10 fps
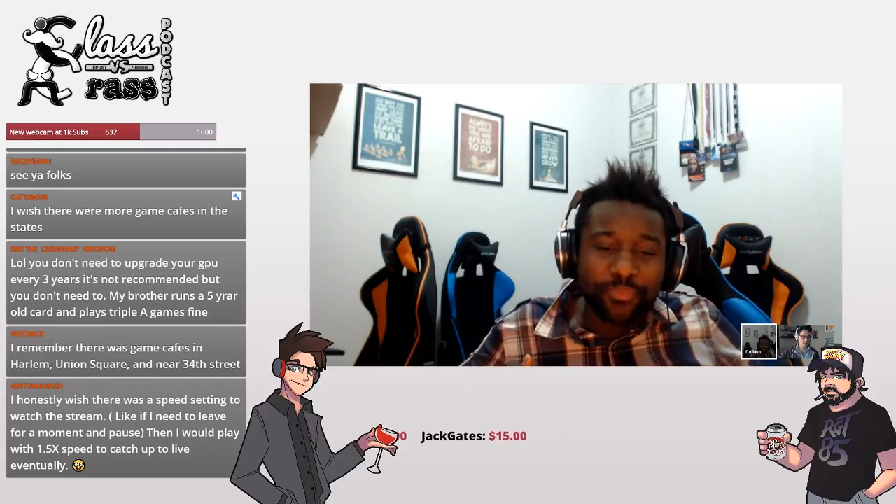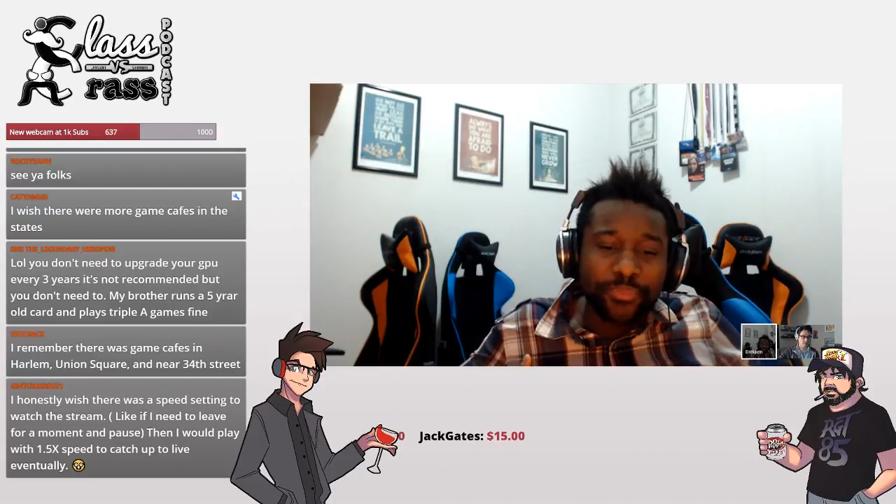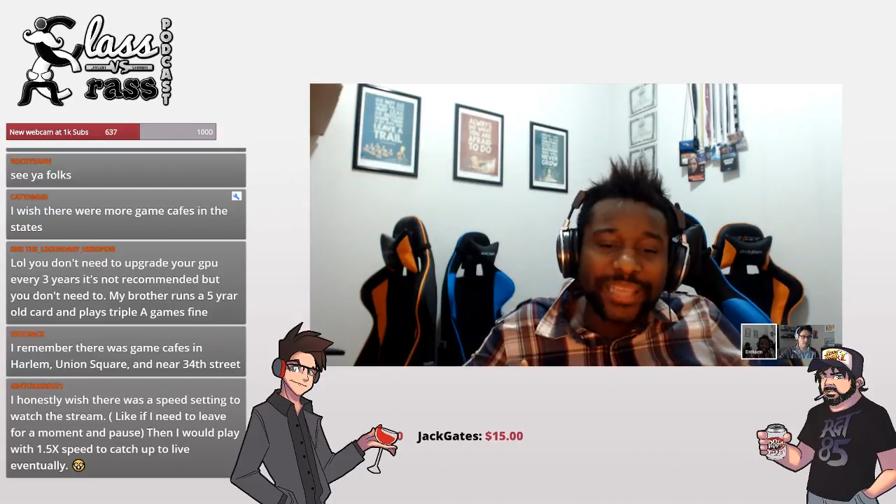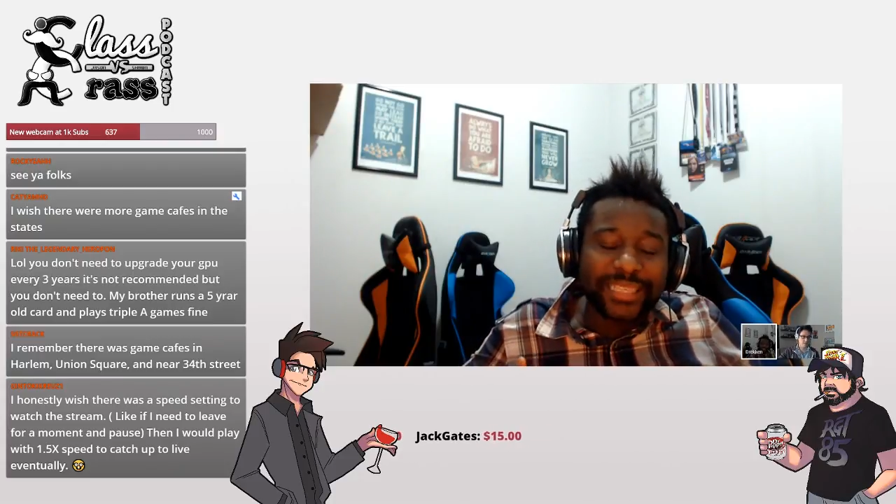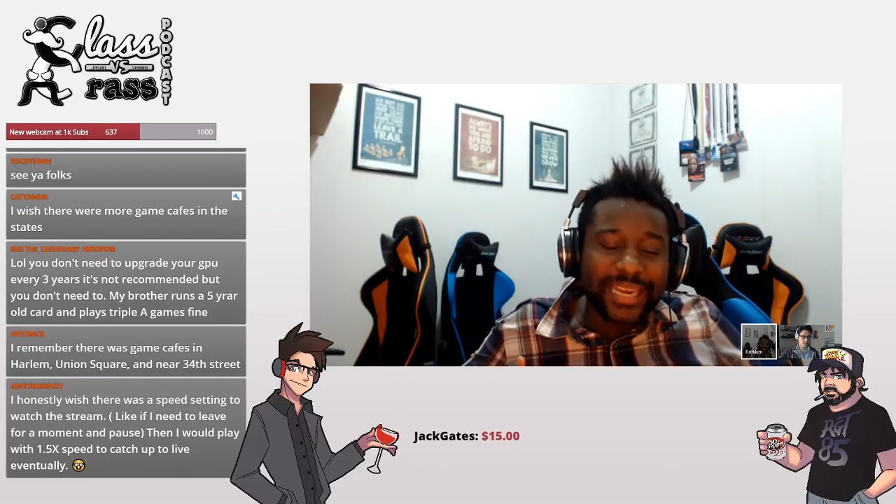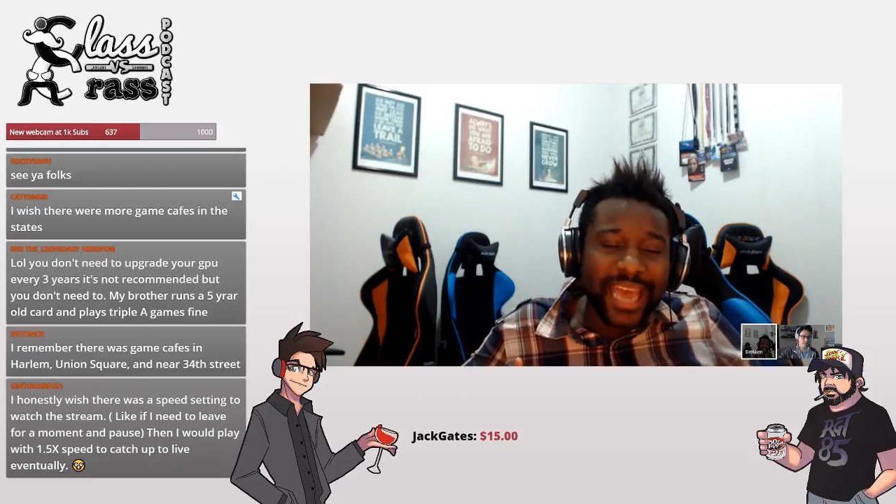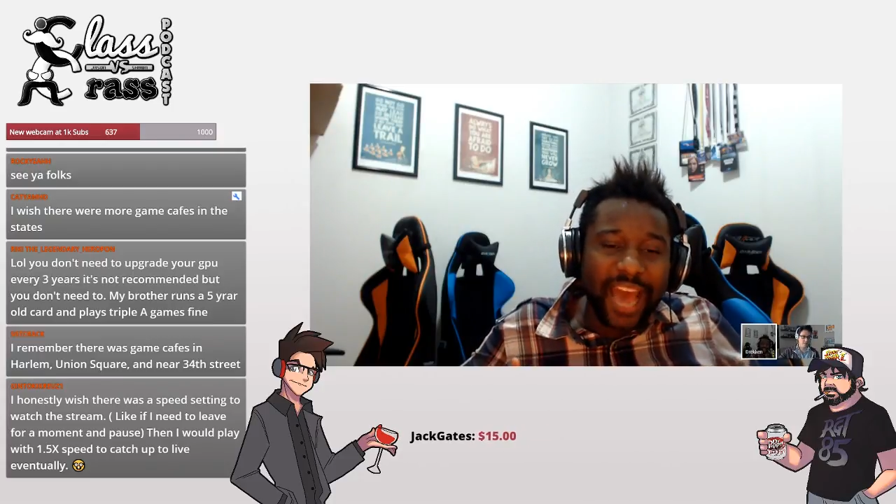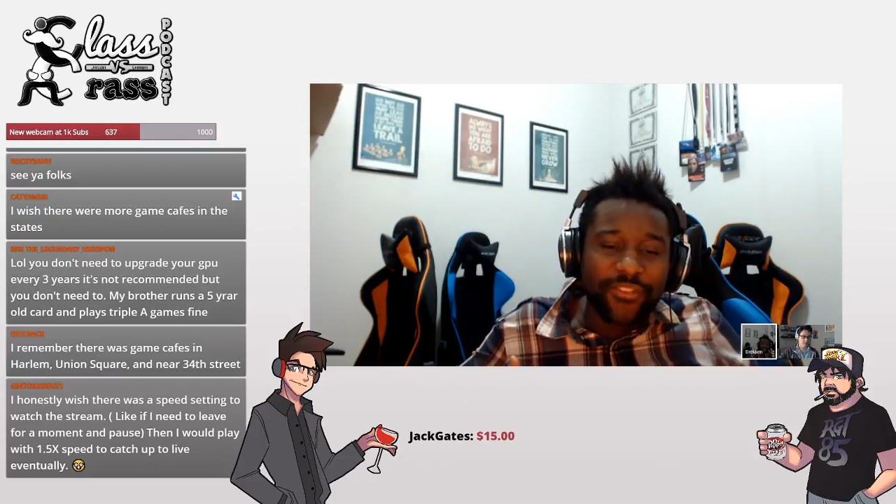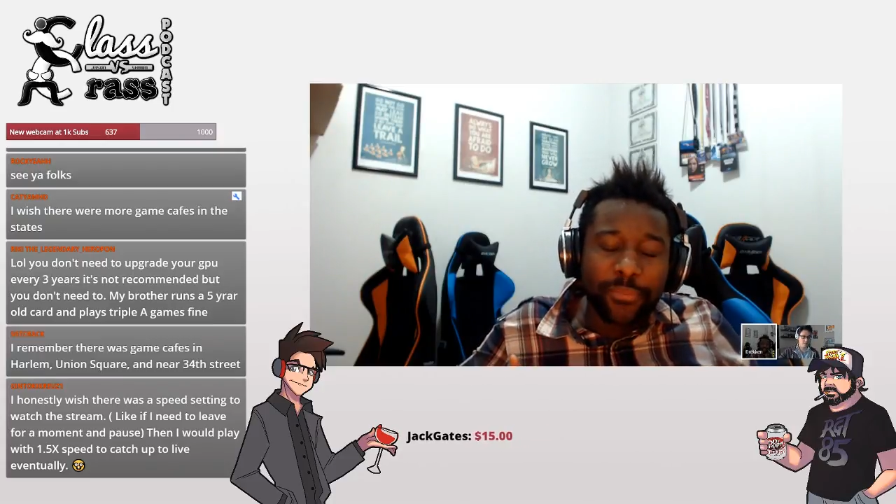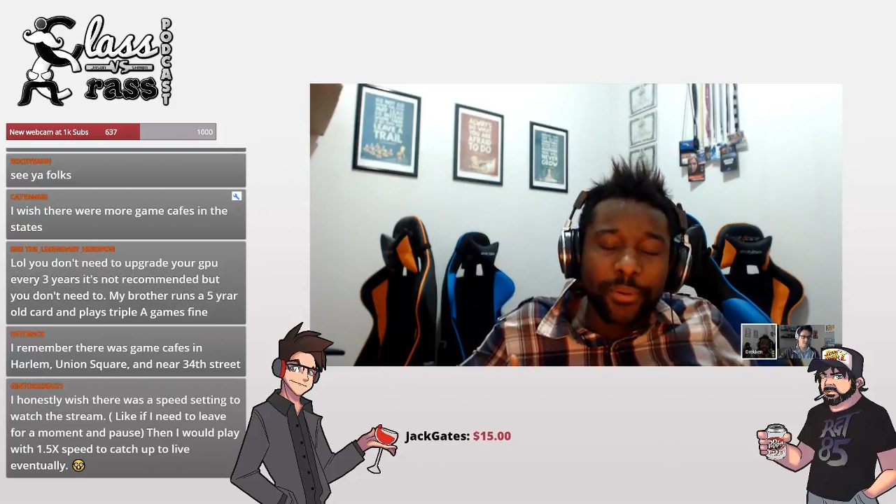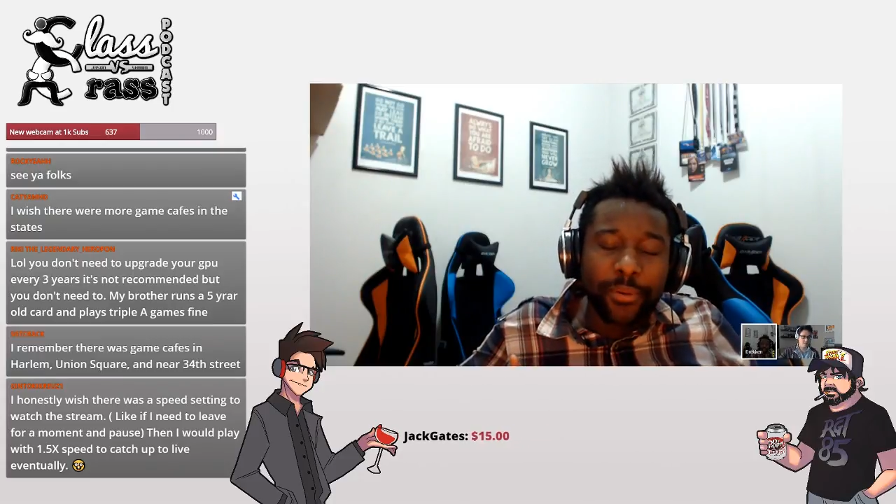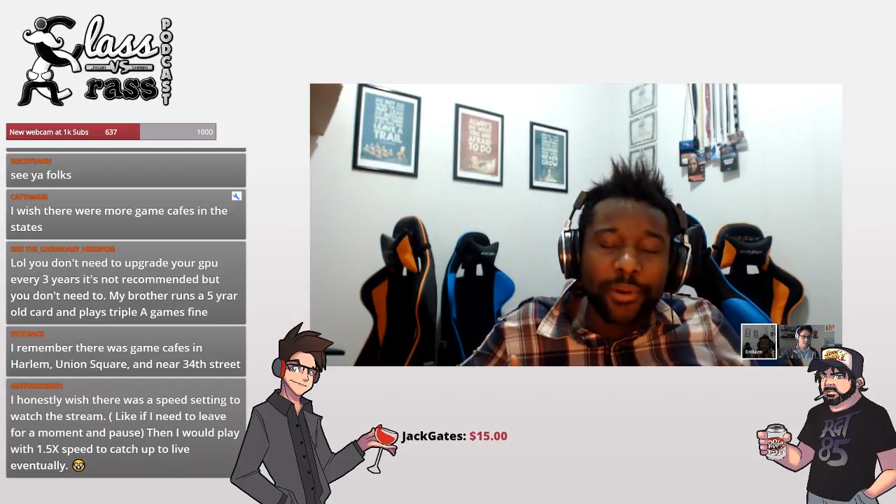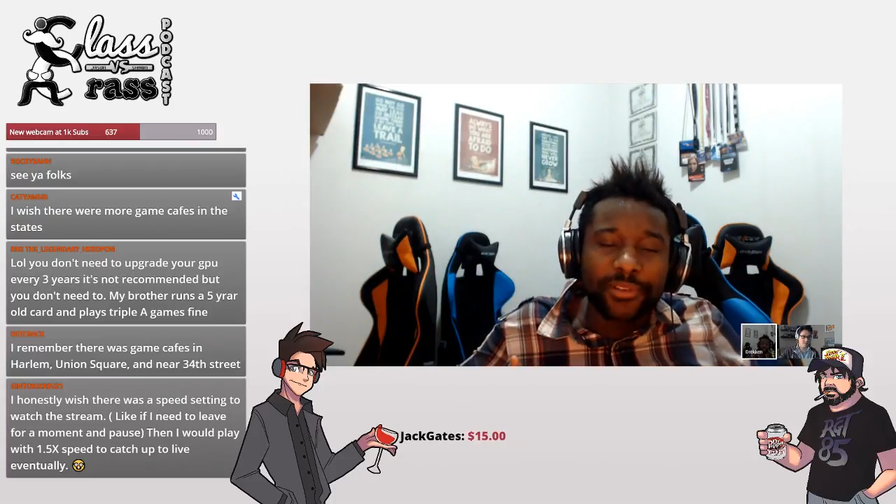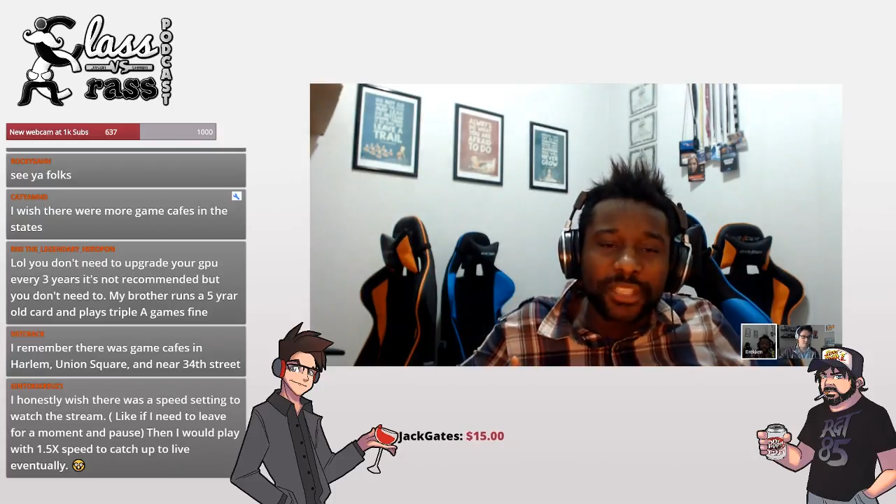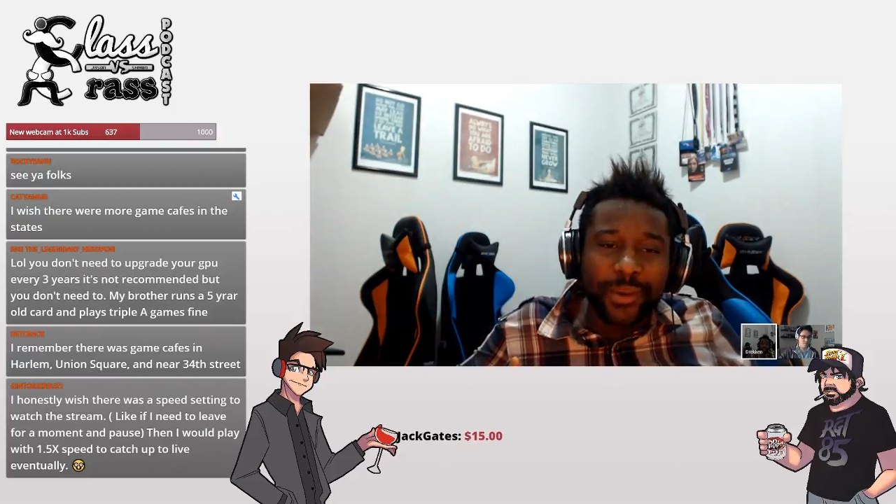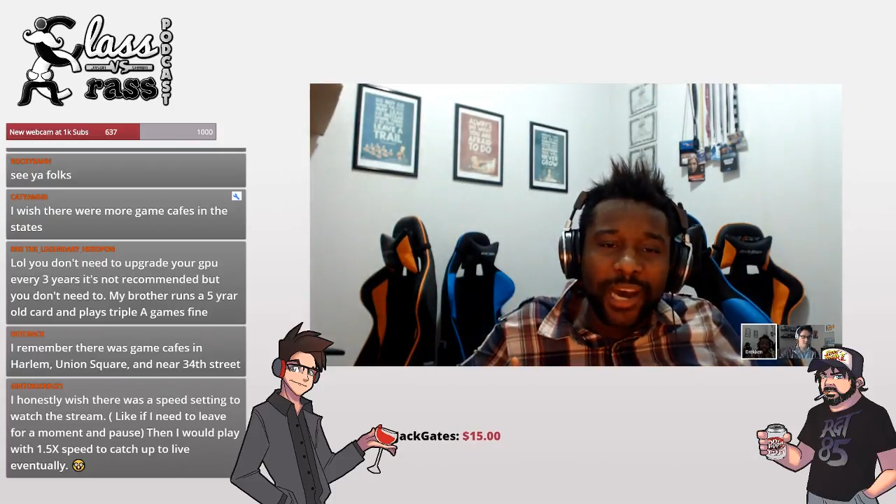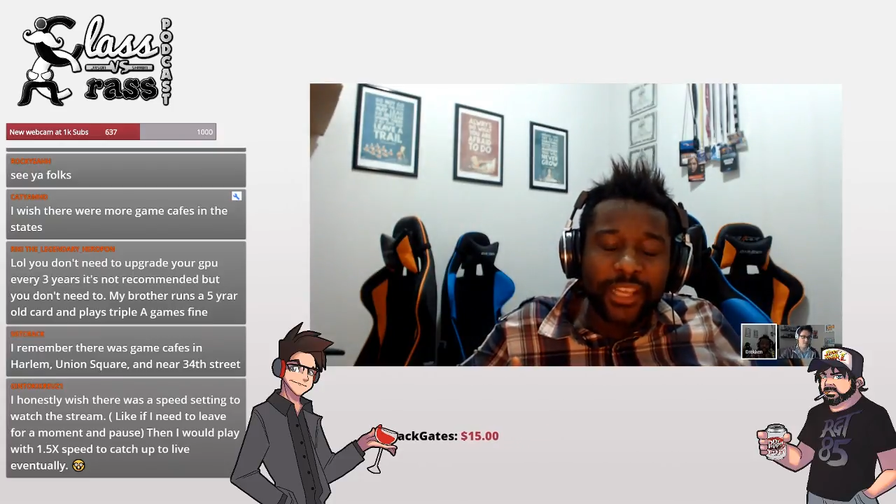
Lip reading: basically half a person's body.